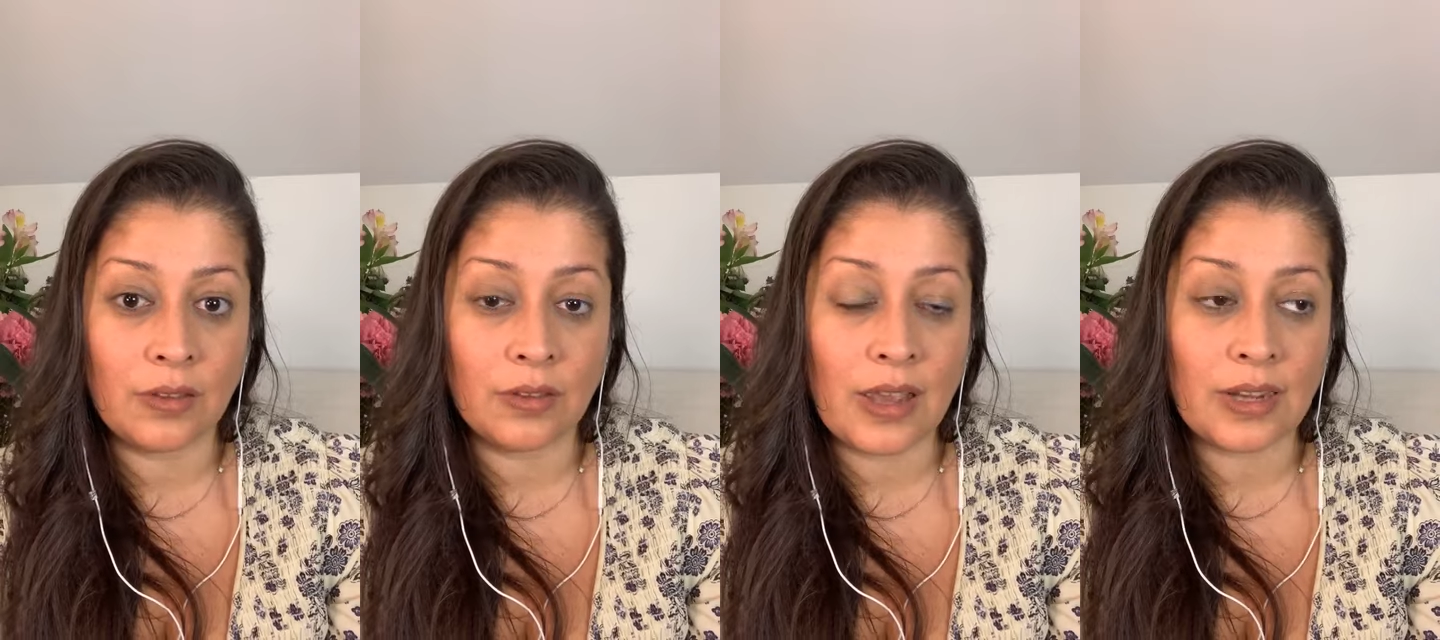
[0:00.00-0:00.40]

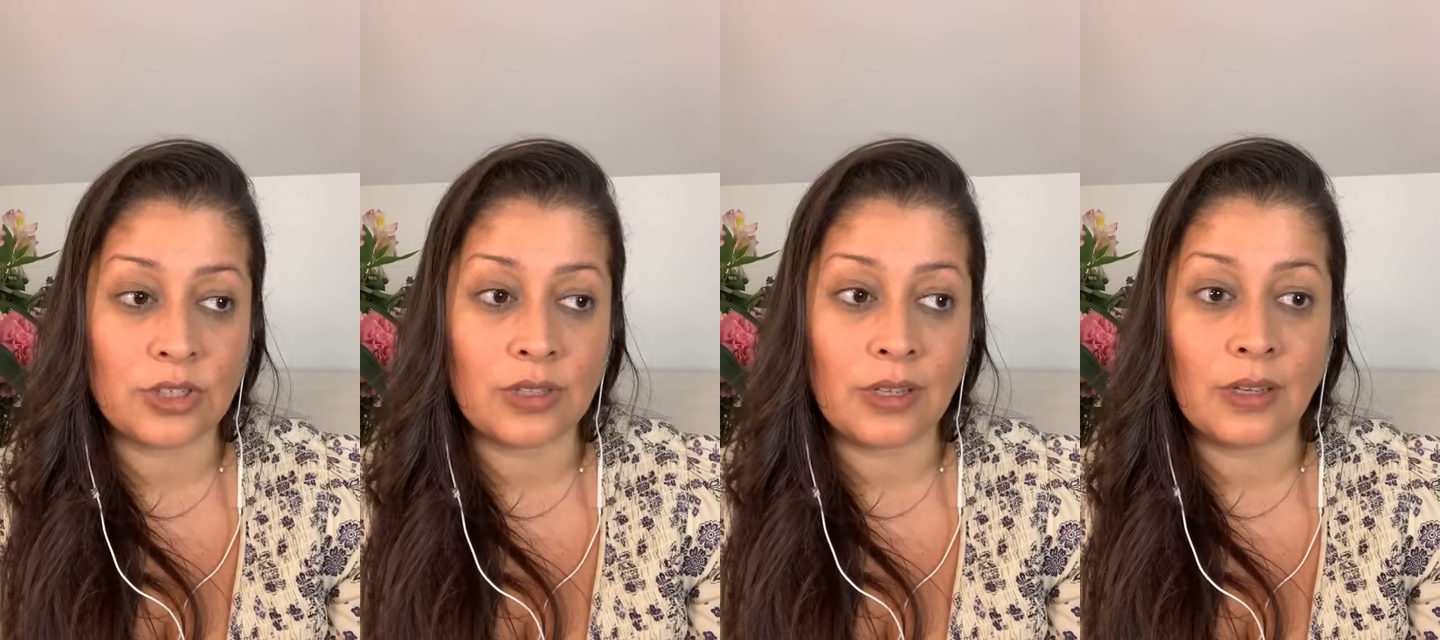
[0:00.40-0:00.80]
teeth
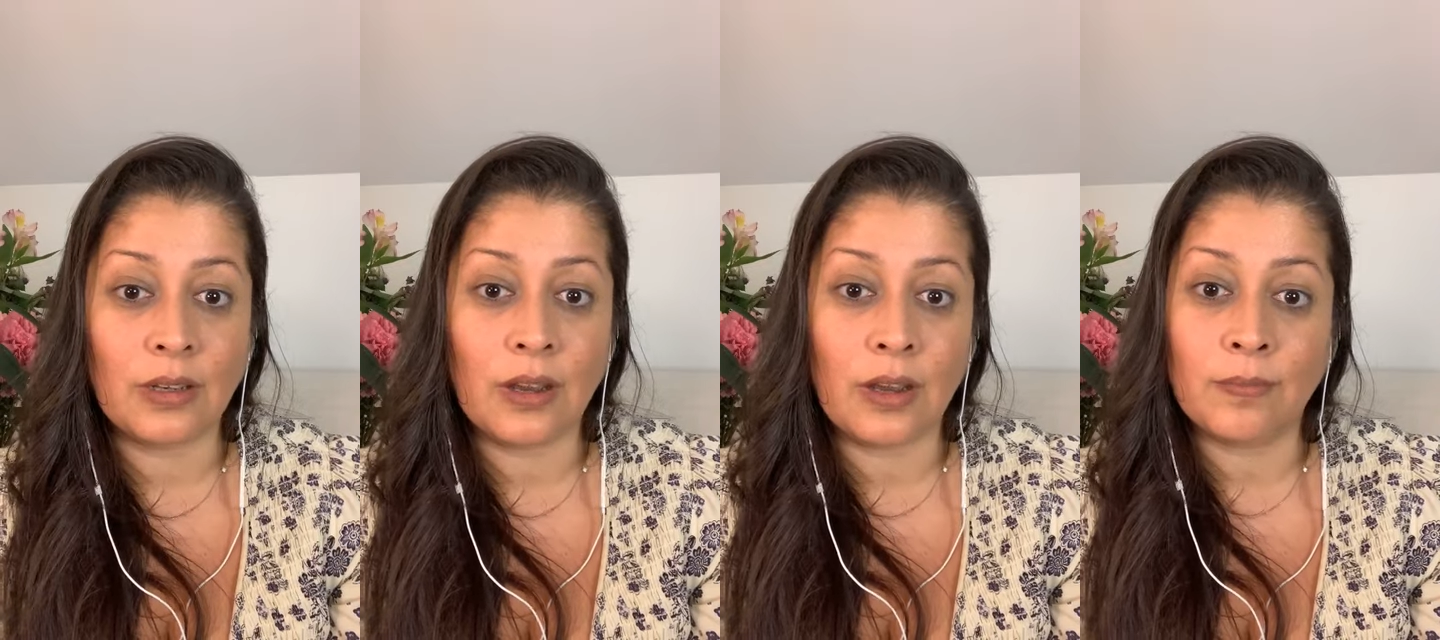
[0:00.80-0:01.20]

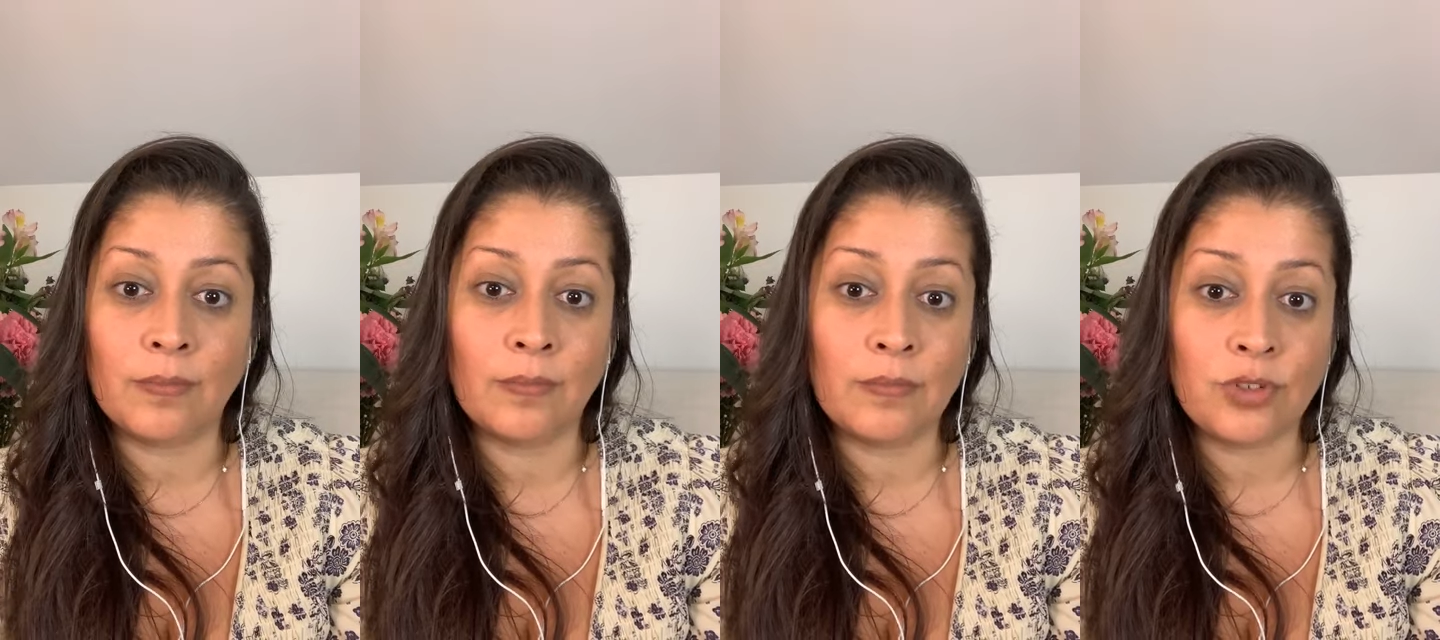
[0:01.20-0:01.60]
actually
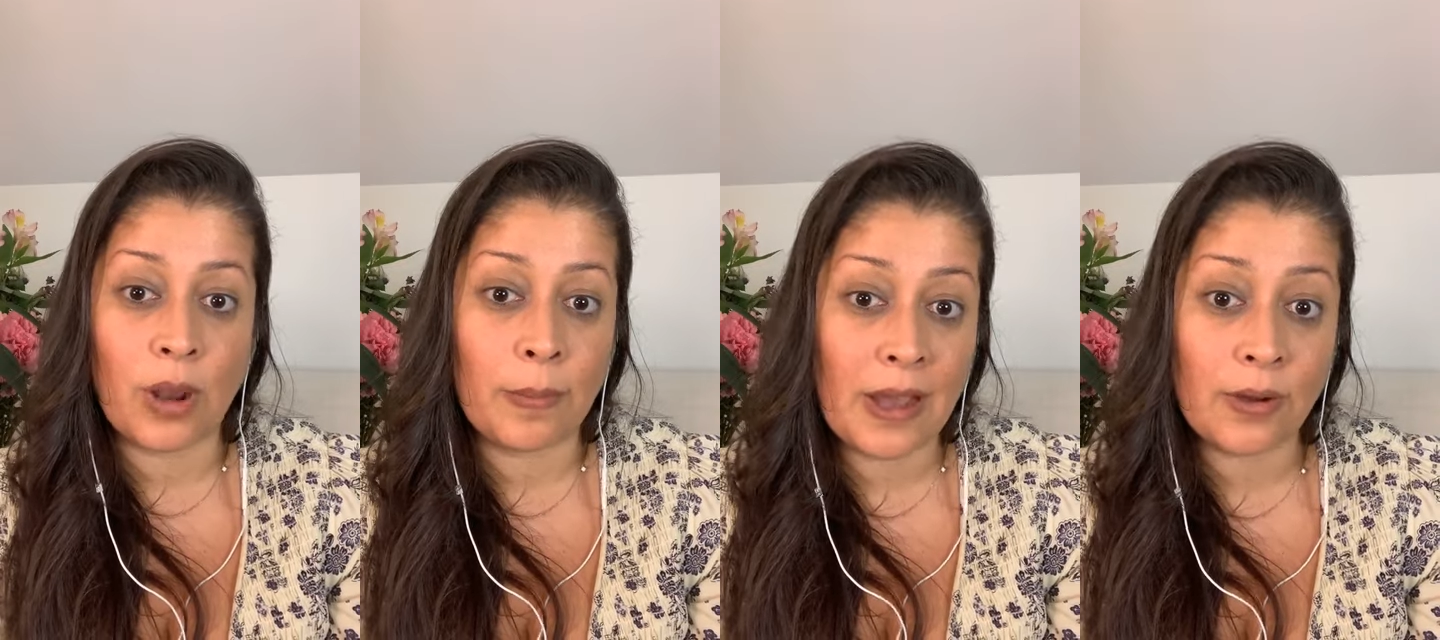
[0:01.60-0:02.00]
um,
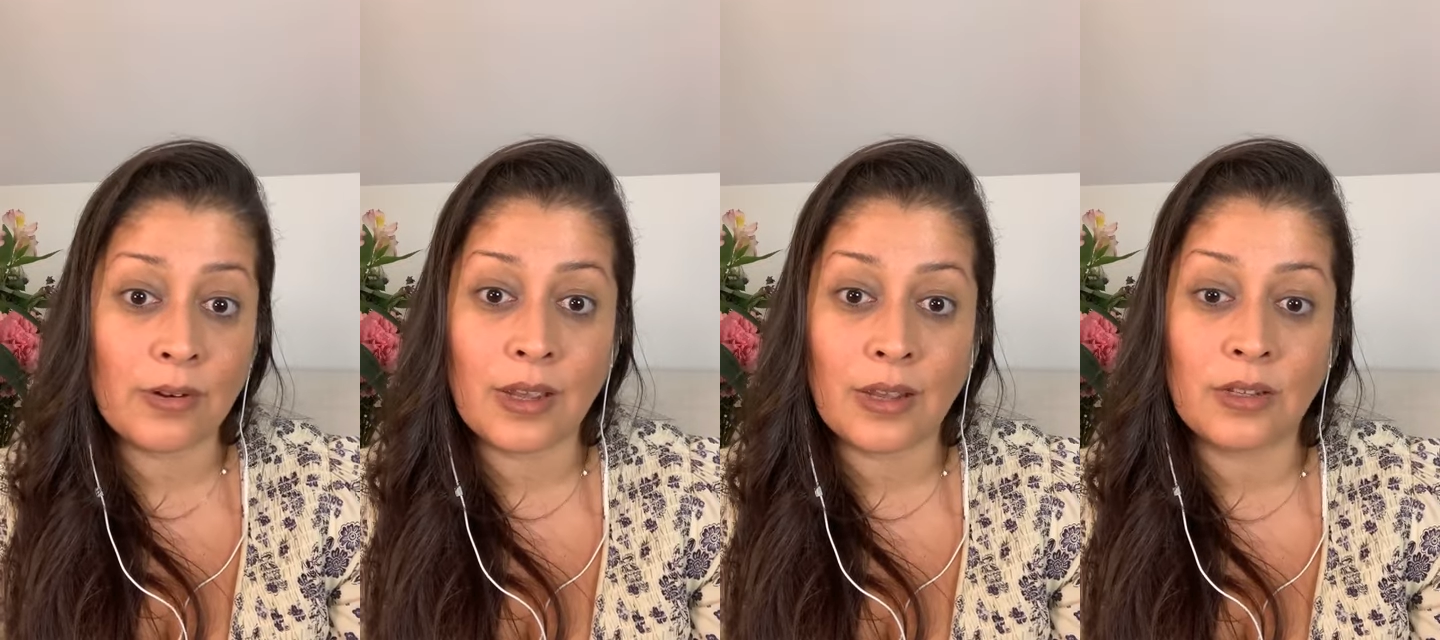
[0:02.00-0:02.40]
drop
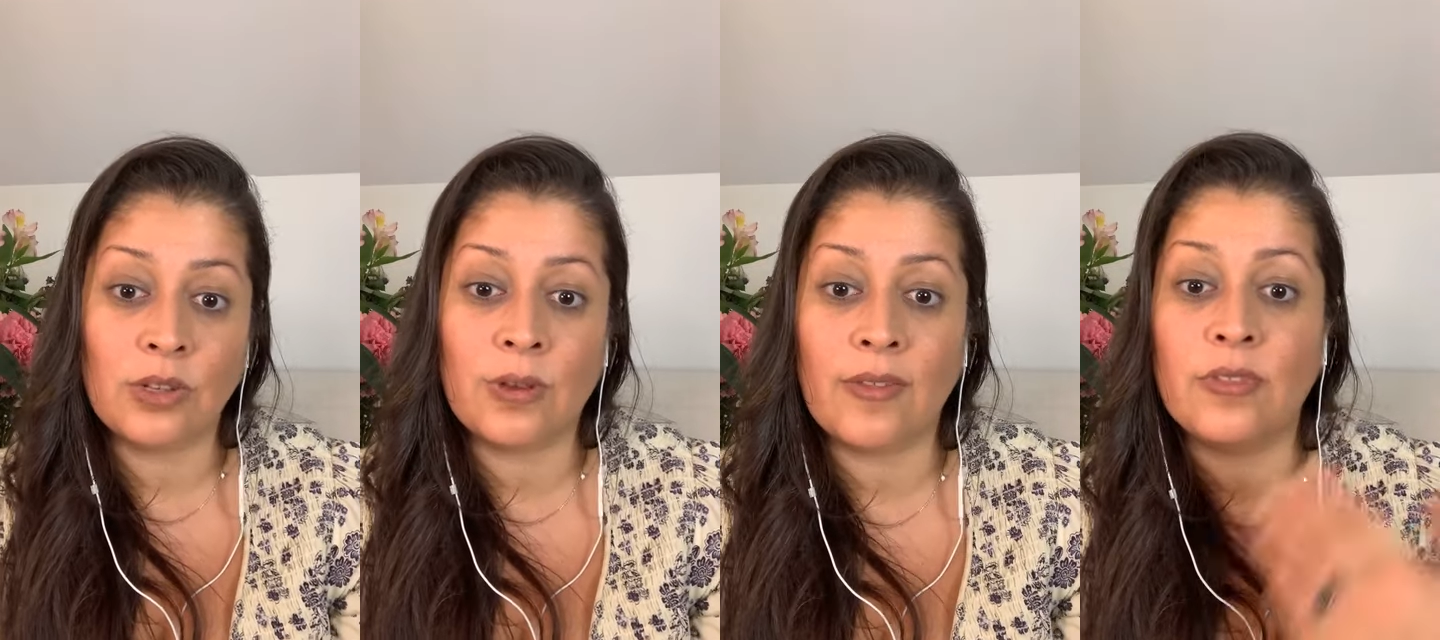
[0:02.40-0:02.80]
out
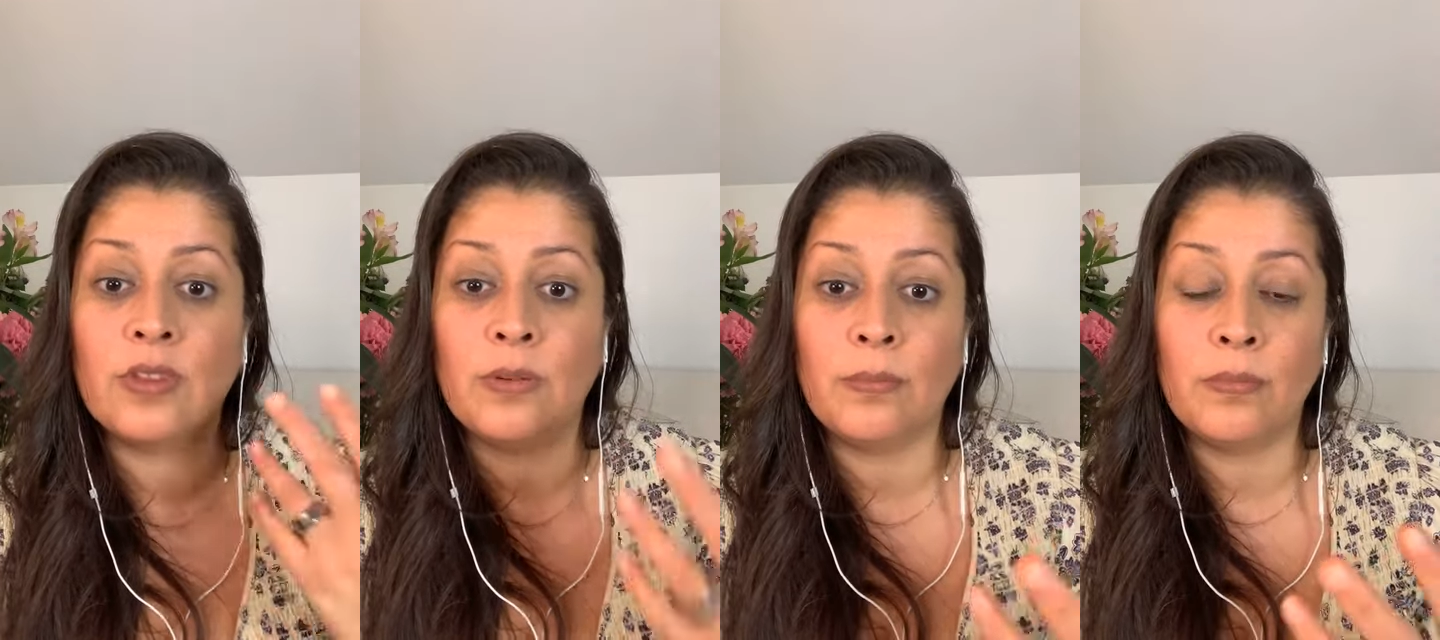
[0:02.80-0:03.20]
and you
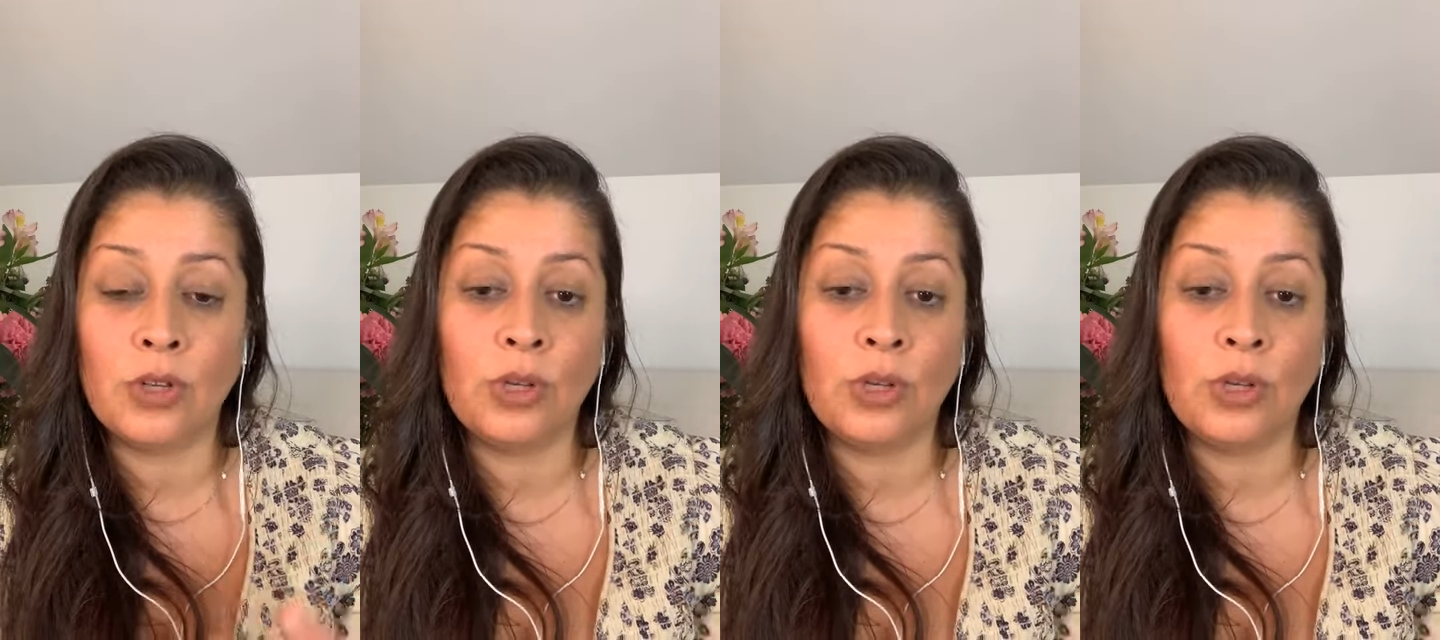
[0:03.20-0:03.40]
get the